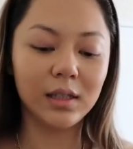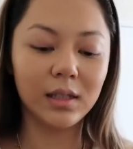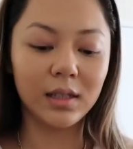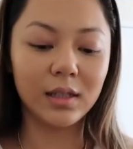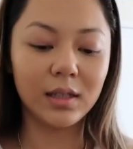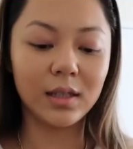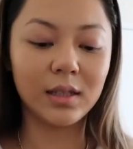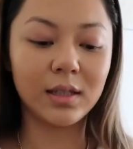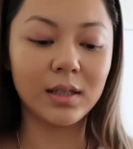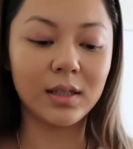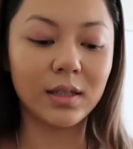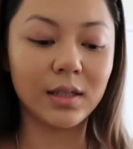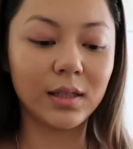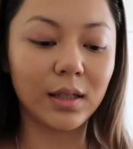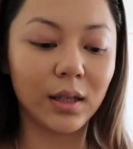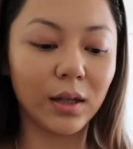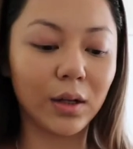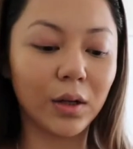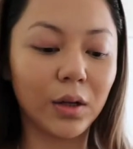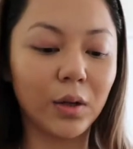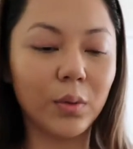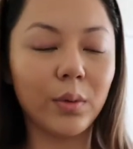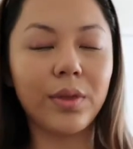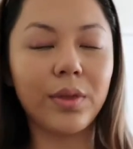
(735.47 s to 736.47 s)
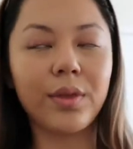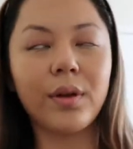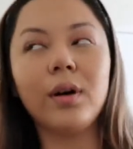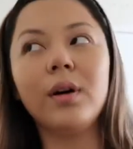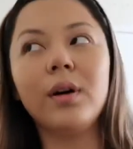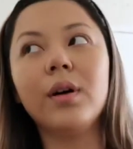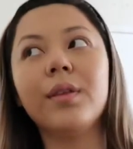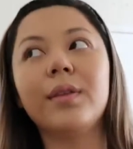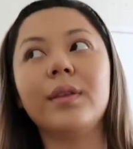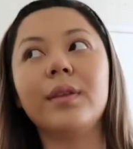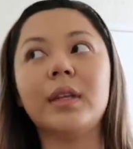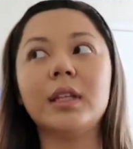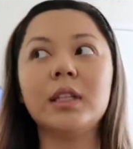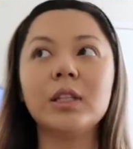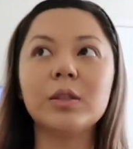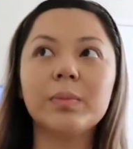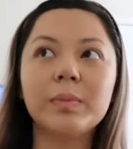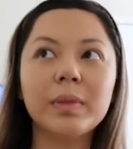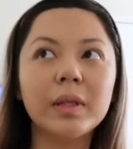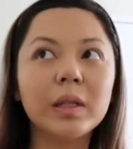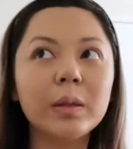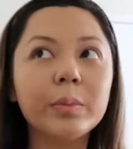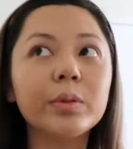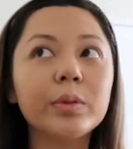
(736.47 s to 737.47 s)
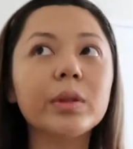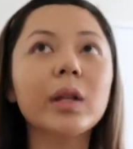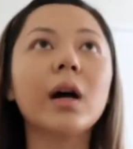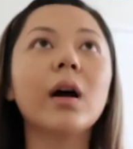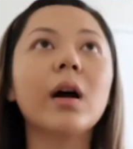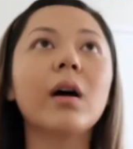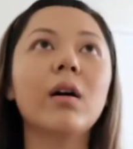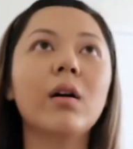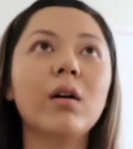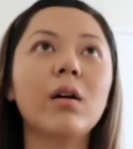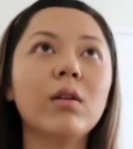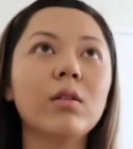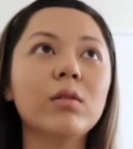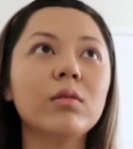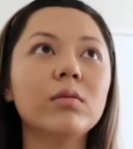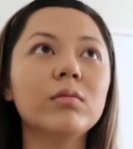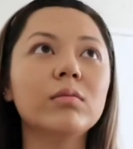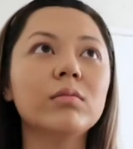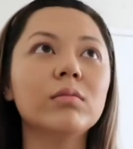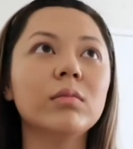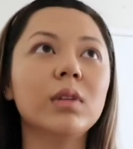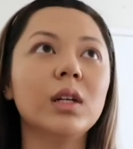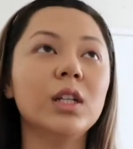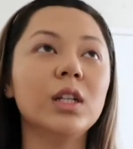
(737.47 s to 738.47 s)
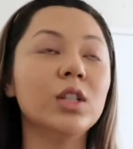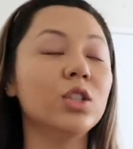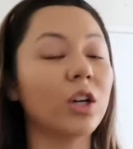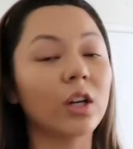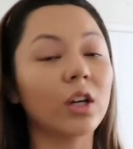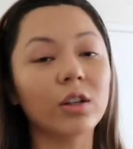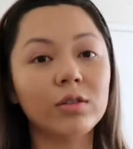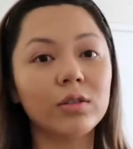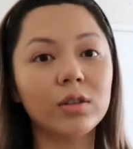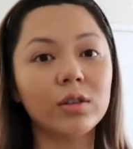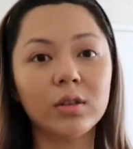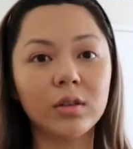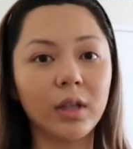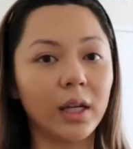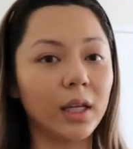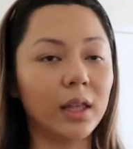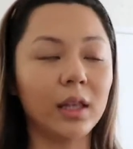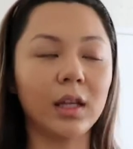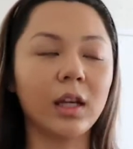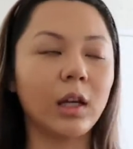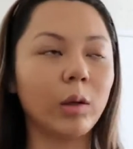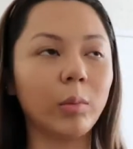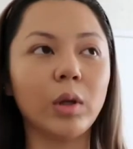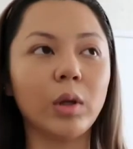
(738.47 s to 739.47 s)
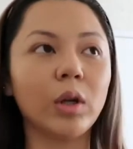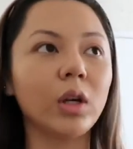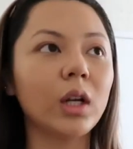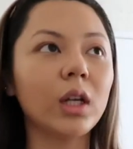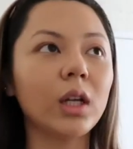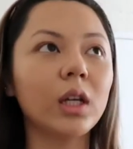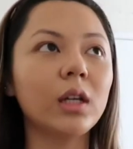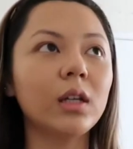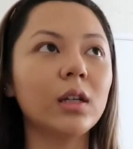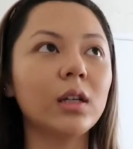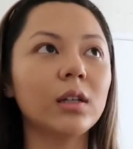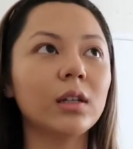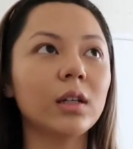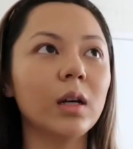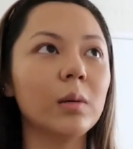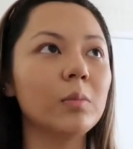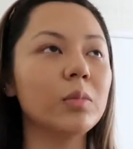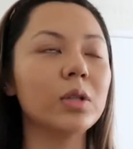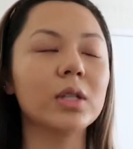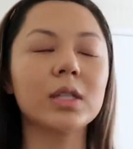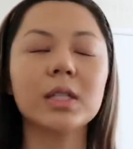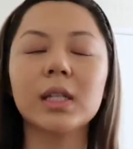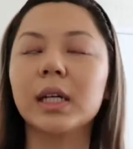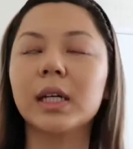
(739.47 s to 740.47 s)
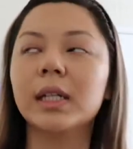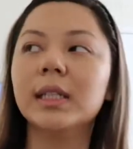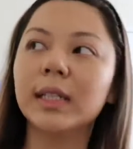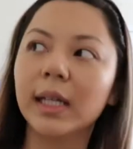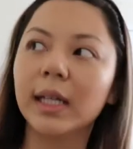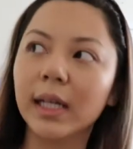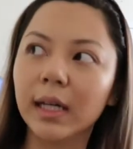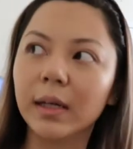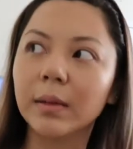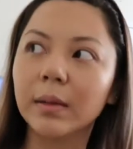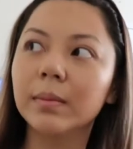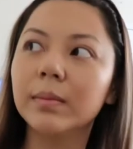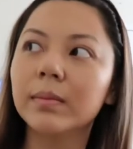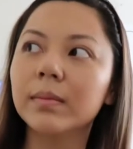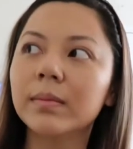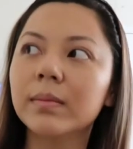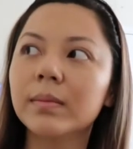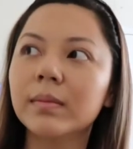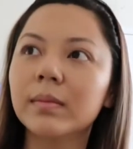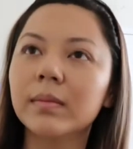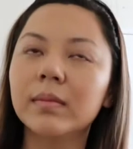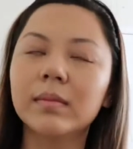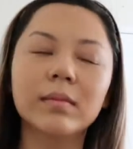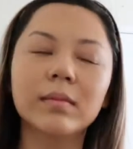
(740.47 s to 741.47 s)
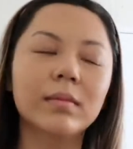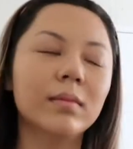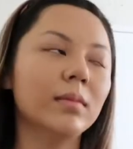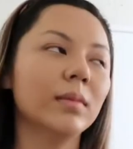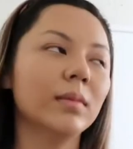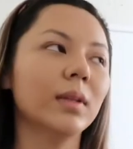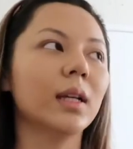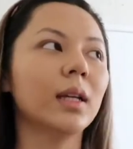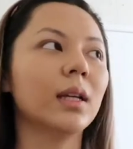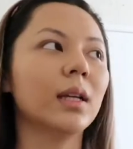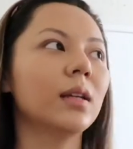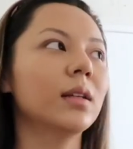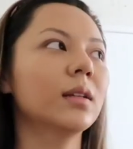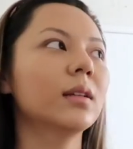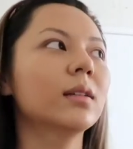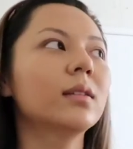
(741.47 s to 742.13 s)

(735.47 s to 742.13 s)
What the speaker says: So with all these people at home in general, like the community, I'm just like, damn, like,